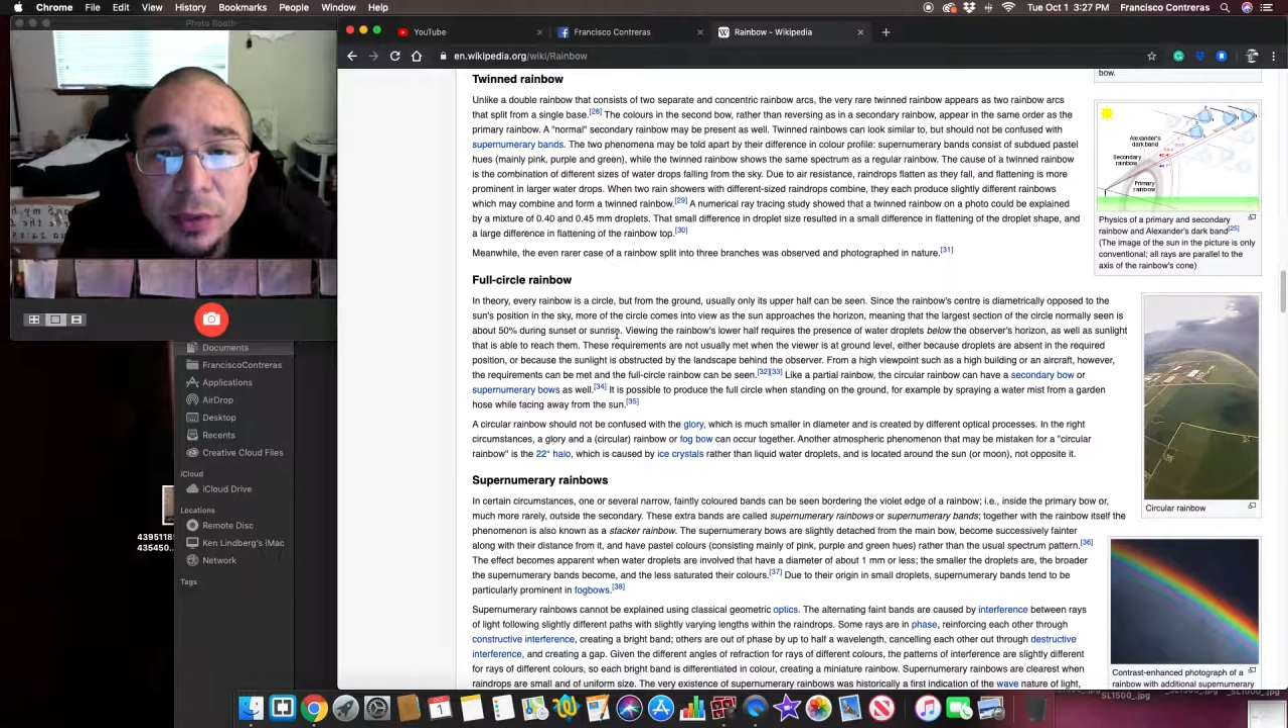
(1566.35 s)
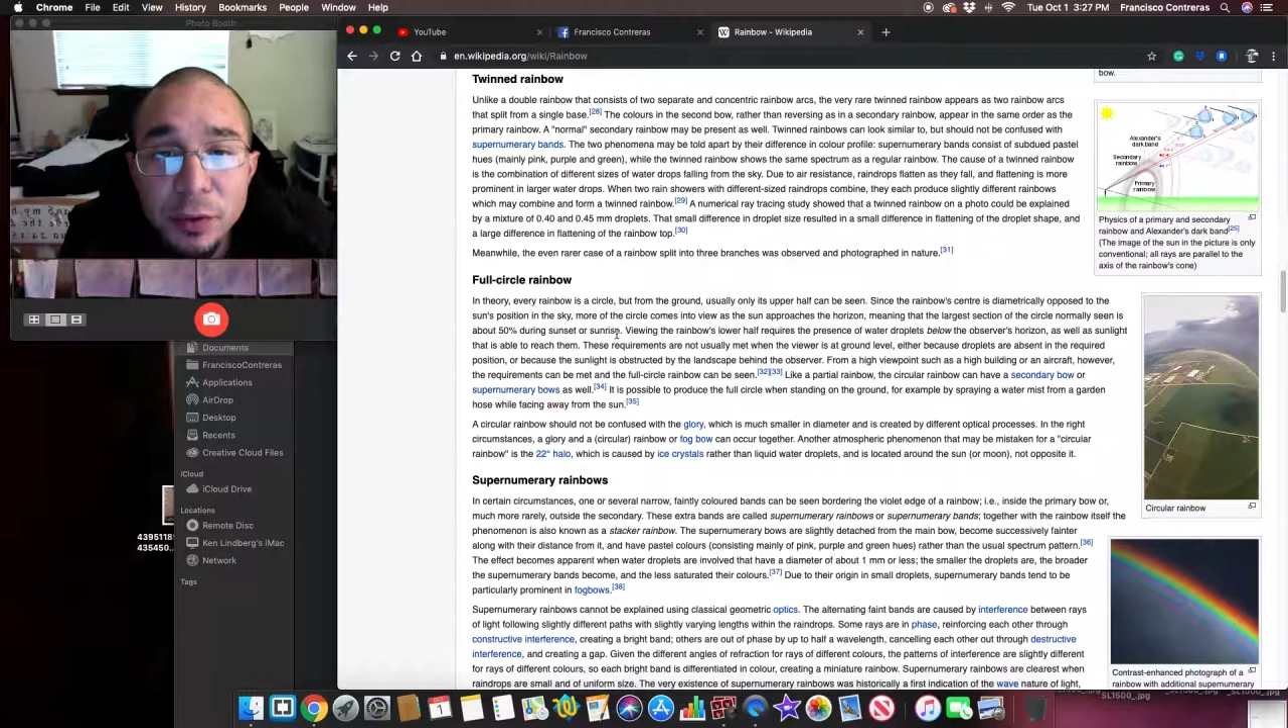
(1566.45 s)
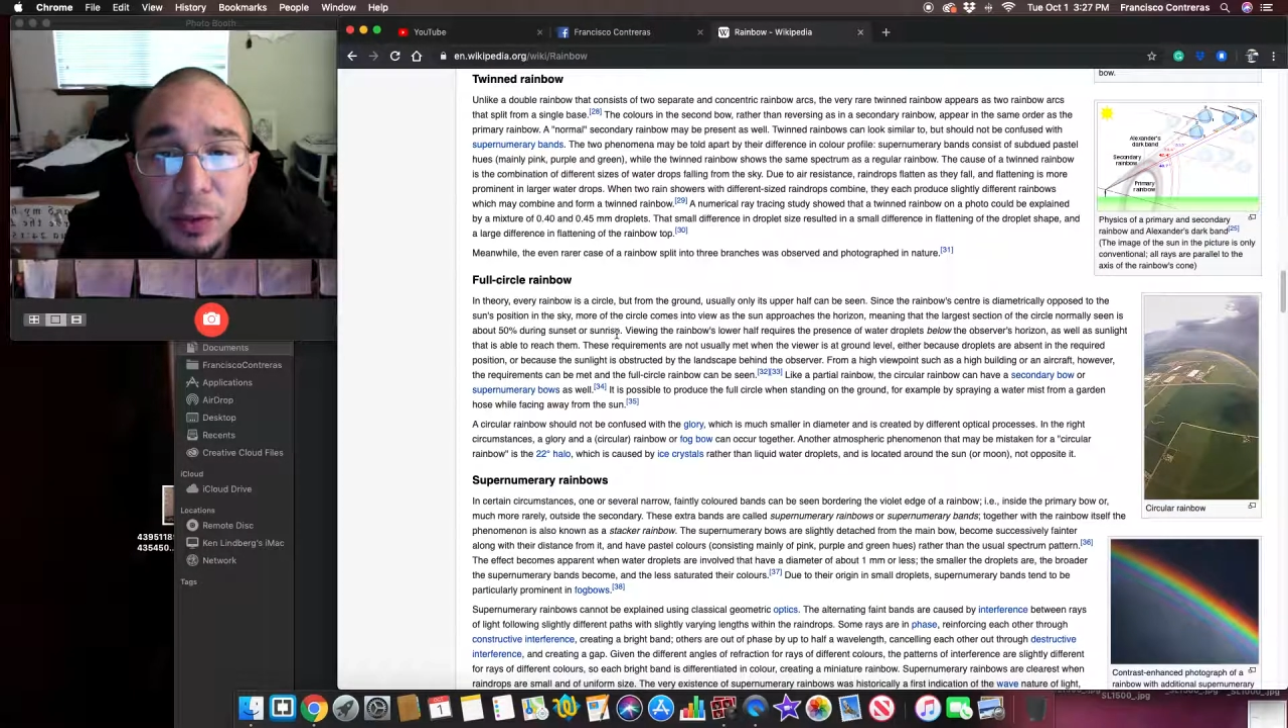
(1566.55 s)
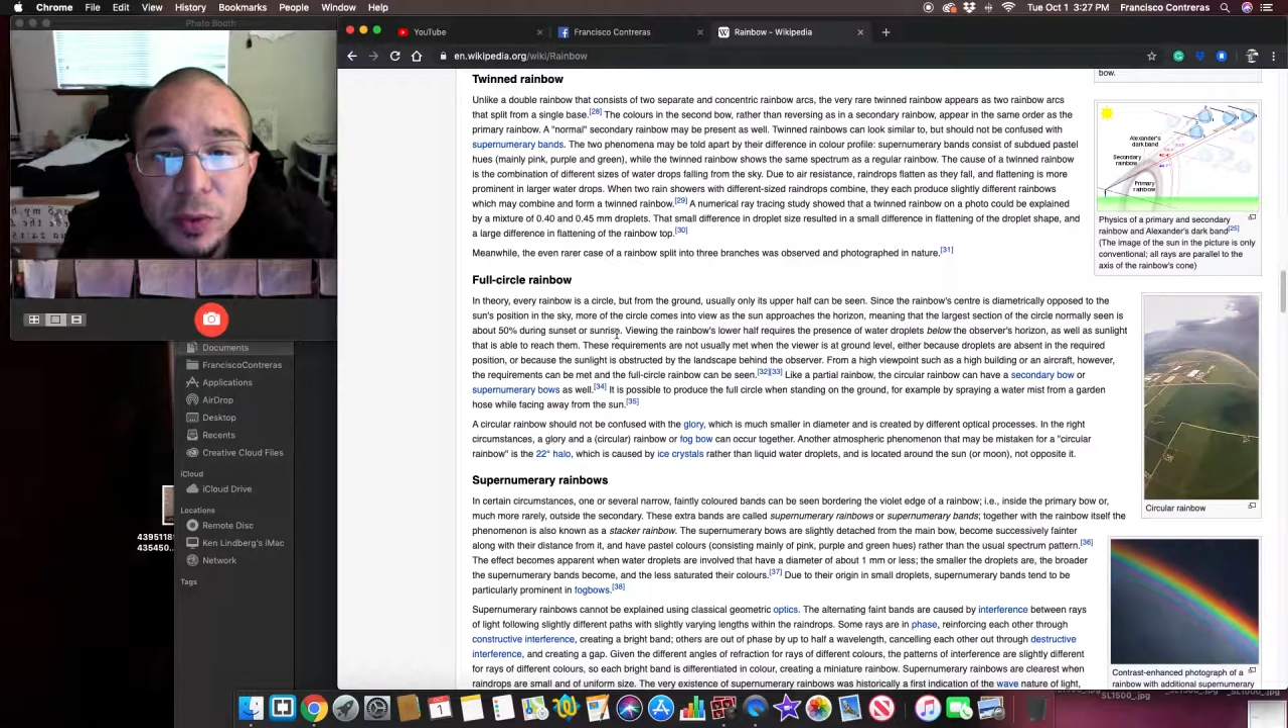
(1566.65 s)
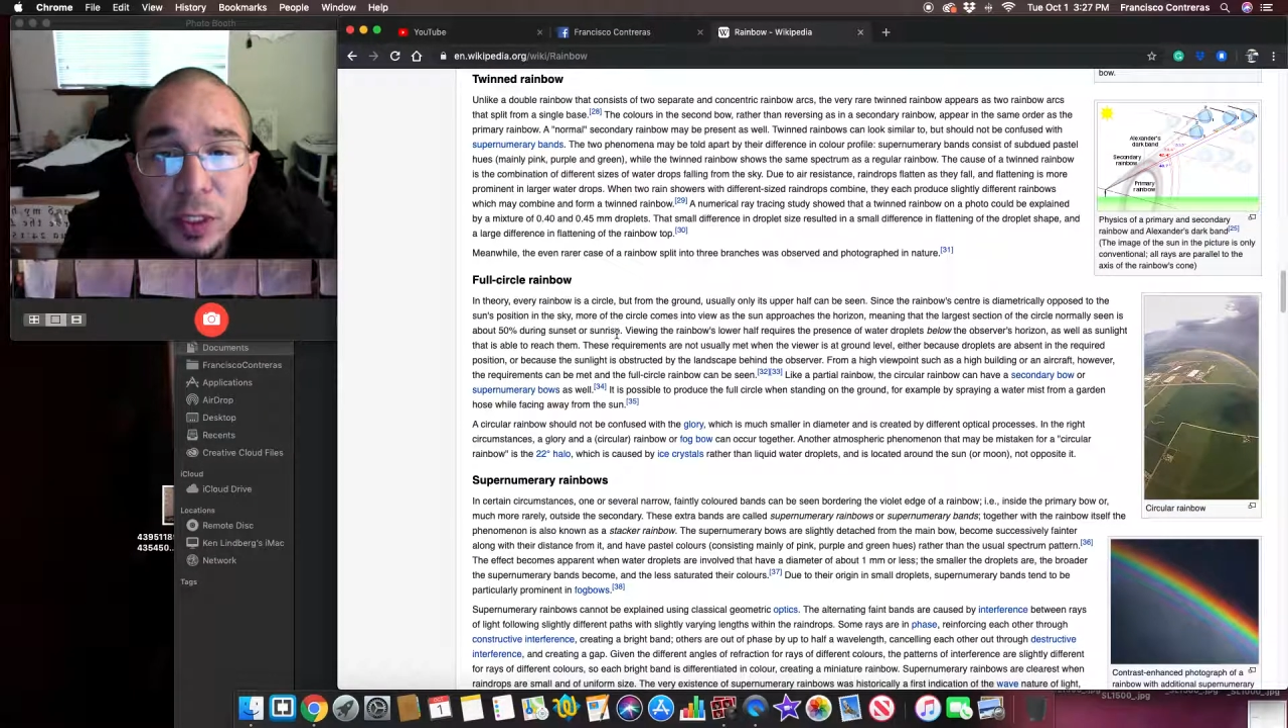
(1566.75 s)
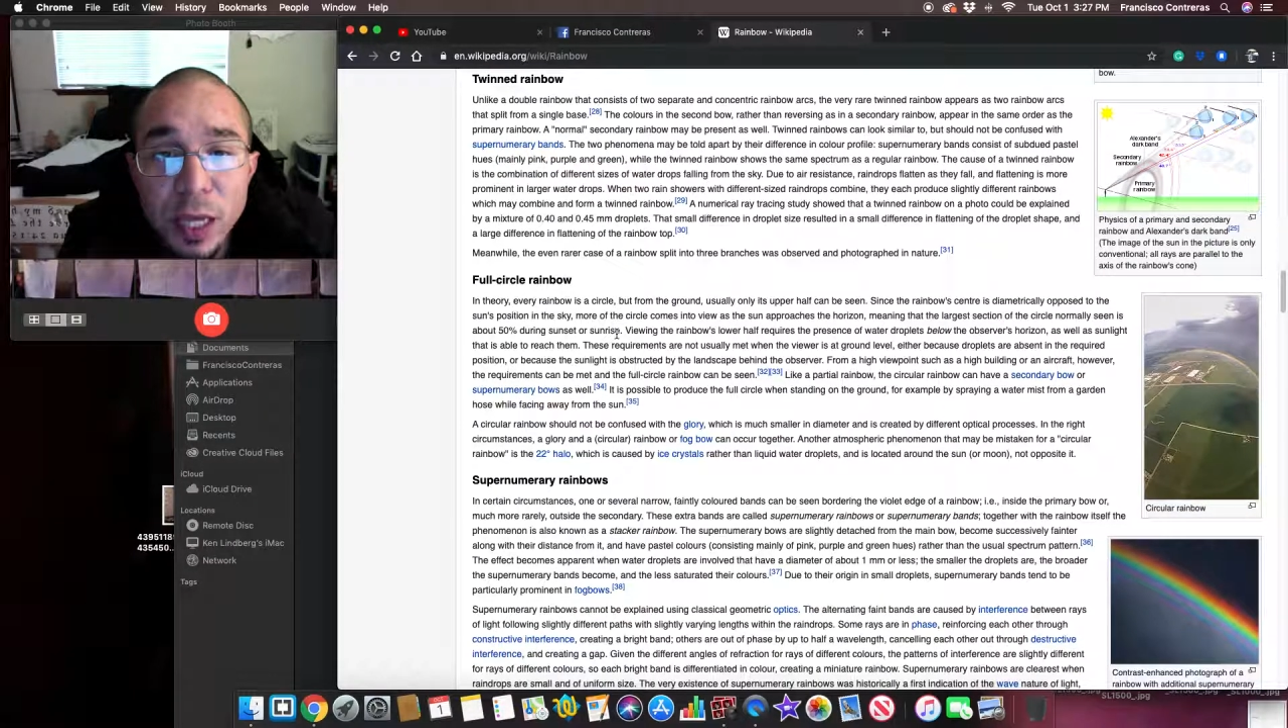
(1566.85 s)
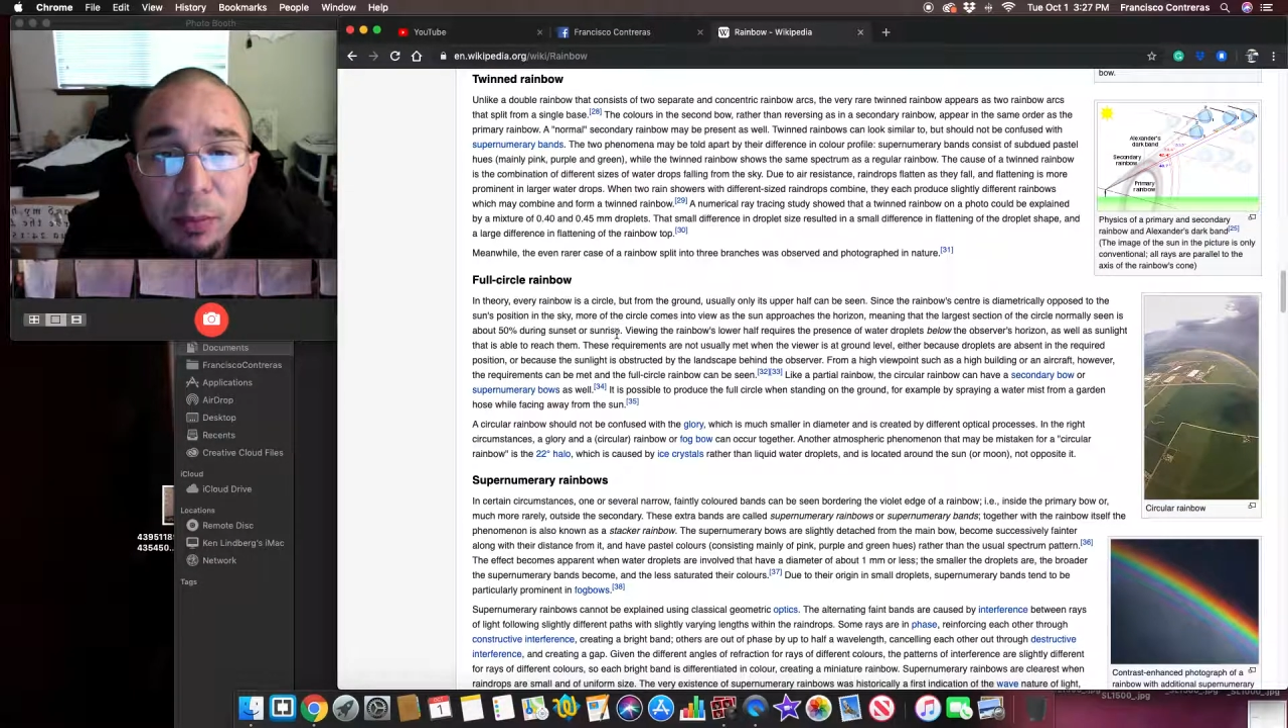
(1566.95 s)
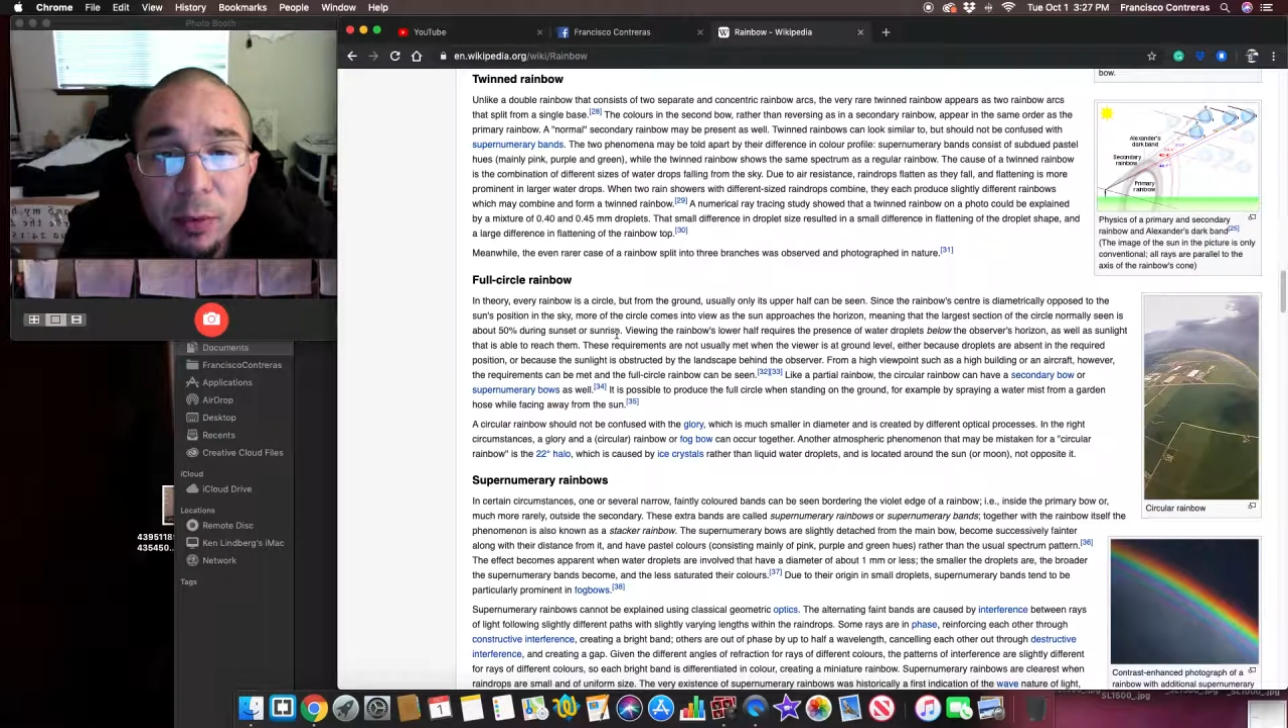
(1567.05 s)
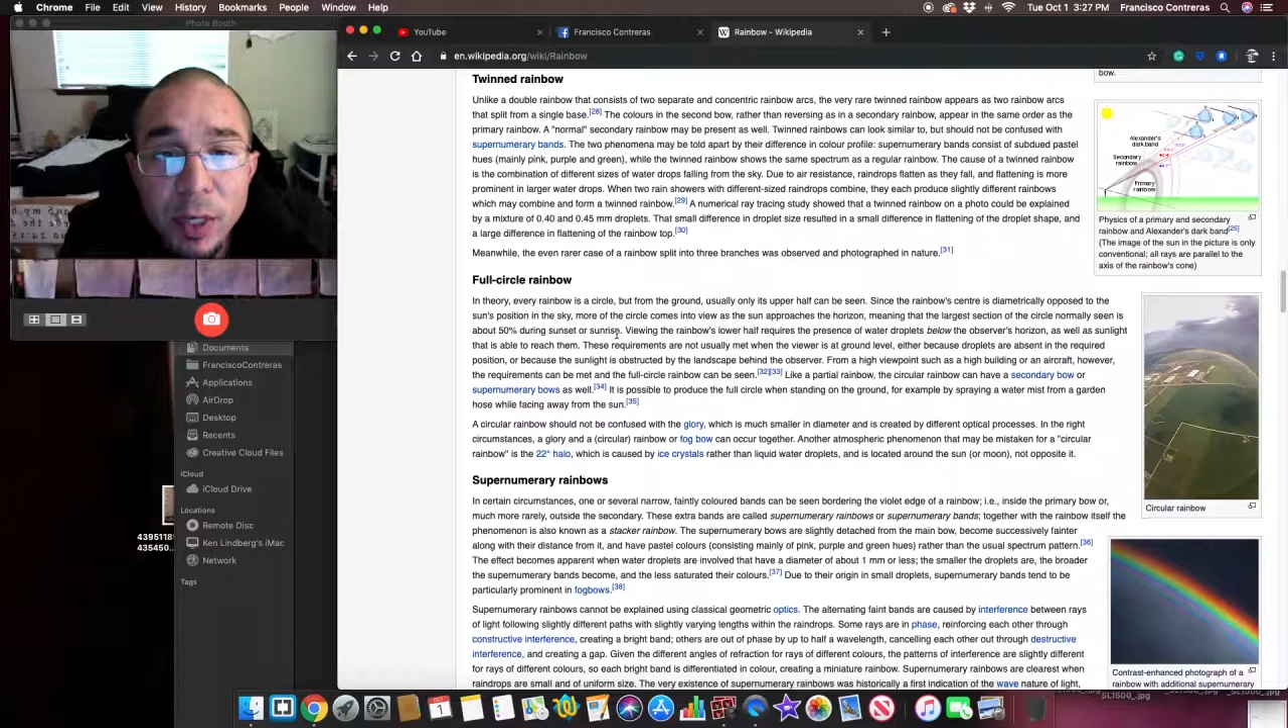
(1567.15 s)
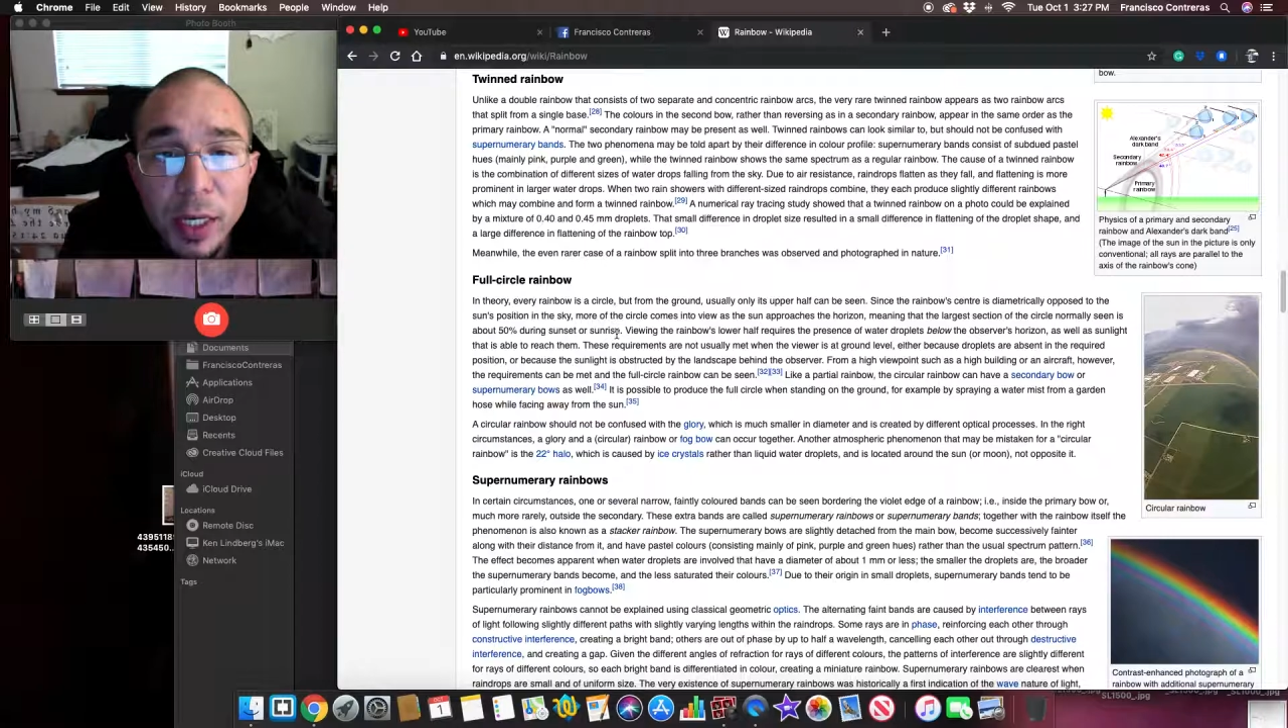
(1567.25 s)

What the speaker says: two separate